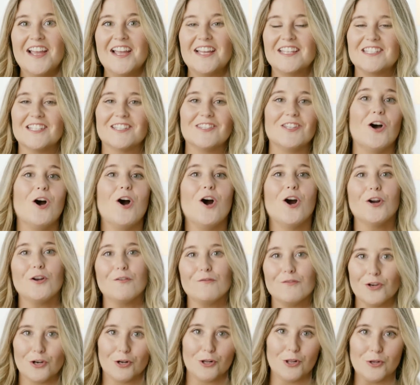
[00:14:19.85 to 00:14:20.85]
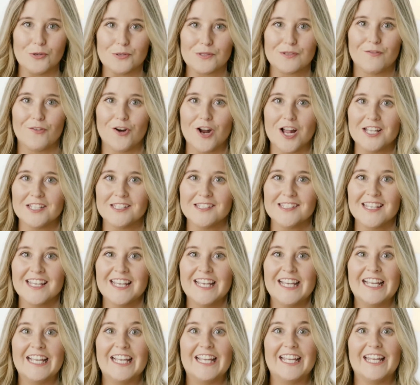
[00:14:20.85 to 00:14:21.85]
It's at the heart of your close friends.
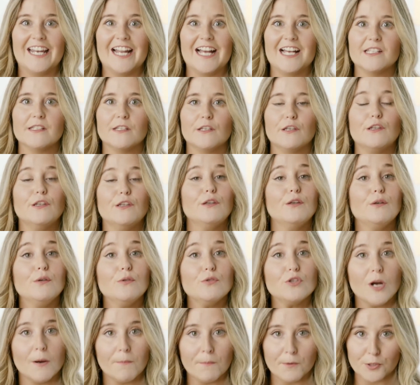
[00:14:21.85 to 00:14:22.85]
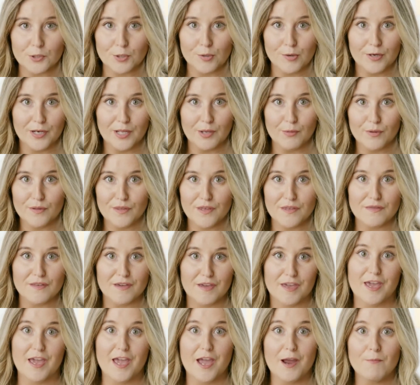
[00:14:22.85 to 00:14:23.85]
It has a huge opportunity within the
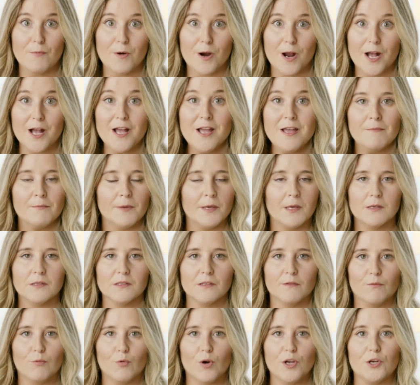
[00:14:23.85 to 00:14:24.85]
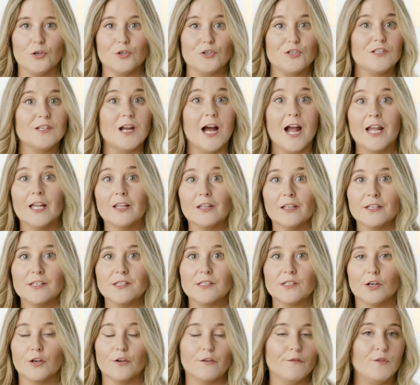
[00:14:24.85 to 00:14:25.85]
camera because of what your style
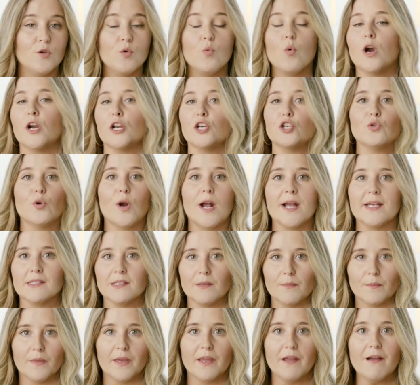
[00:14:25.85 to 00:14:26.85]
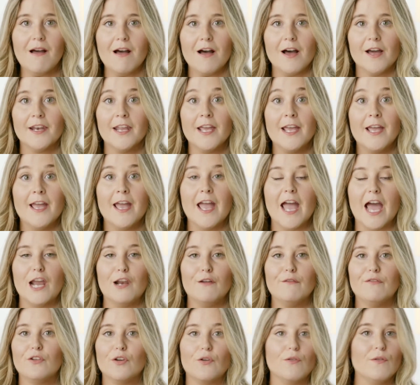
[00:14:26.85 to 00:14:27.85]
is or if you want to try something on. And
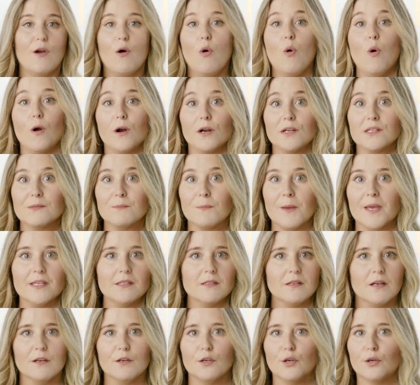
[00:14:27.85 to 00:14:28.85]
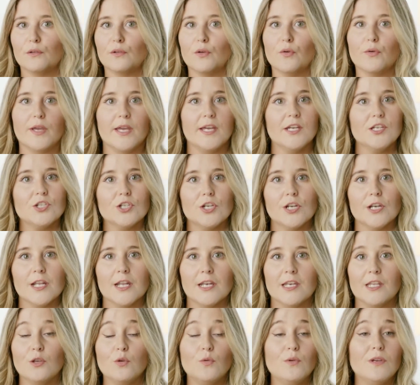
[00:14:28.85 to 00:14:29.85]
of course, based on your location
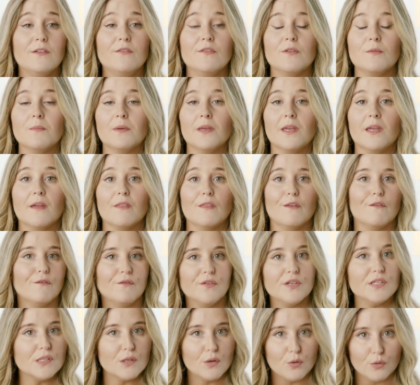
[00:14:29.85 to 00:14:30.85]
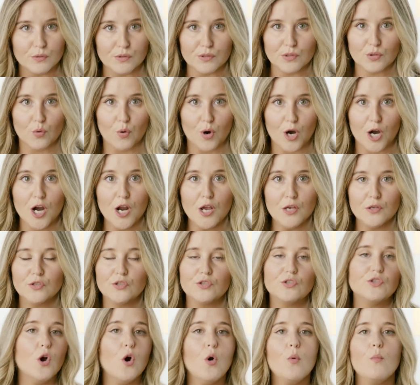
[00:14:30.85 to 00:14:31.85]
and you even being in the physical store,
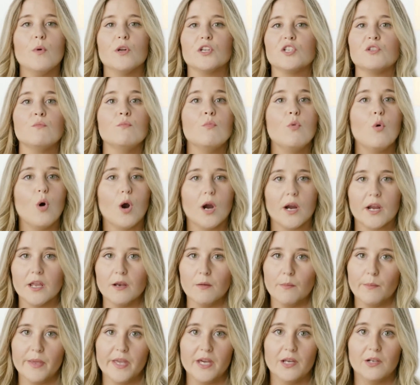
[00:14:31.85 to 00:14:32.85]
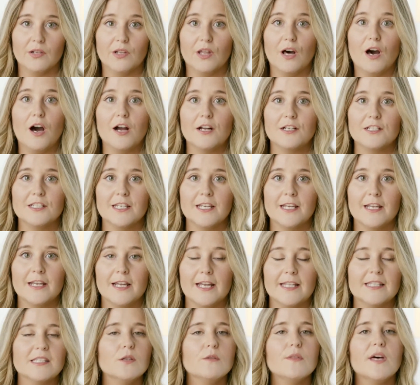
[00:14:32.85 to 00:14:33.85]
so much more can be unlocked.
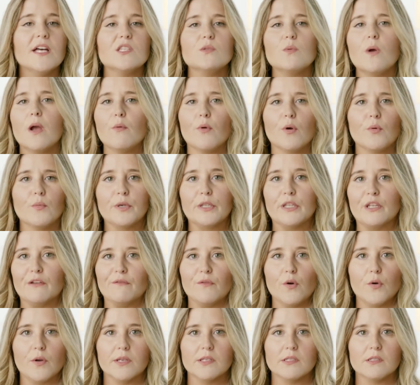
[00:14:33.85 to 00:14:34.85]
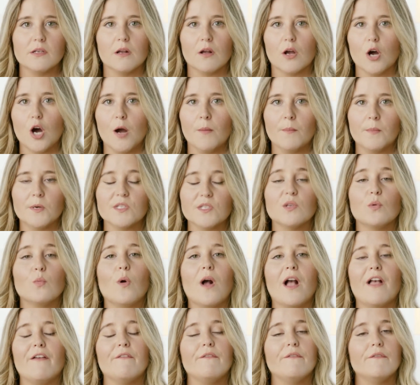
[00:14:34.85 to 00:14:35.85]
And so that's why we're really focused on commerce and
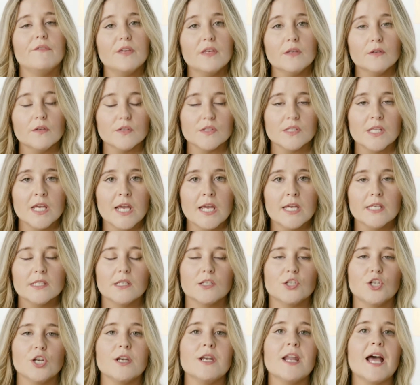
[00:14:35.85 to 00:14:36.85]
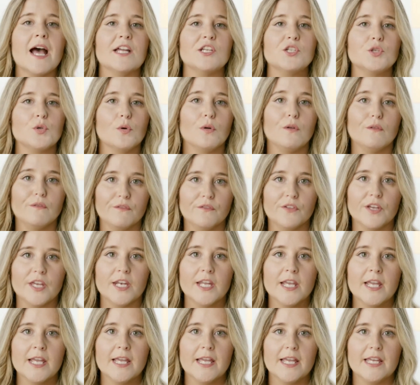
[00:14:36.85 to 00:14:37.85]
why it feels such a natural
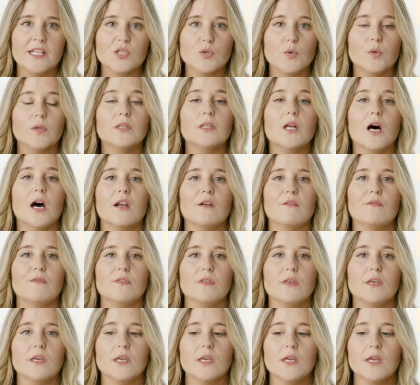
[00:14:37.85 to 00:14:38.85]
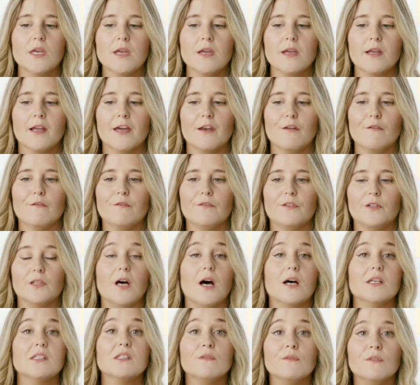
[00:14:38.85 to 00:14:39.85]
fit into a lot of the kind of
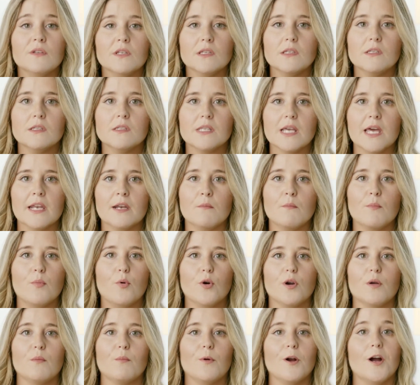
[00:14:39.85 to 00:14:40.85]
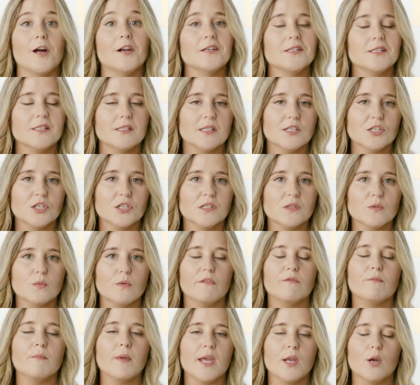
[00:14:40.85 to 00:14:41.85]
philosophies and important product decisions
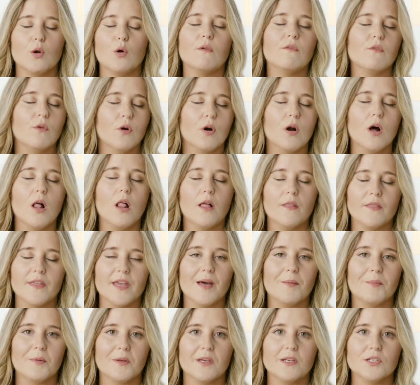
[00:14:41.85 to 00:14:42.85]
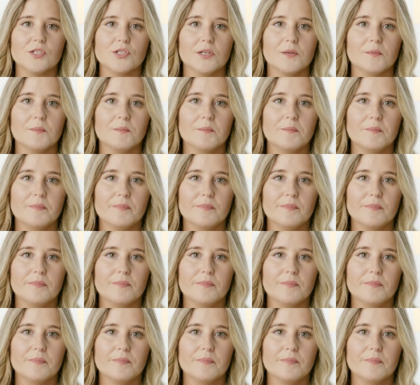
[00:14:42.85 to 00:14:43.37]
we've made overall on the application.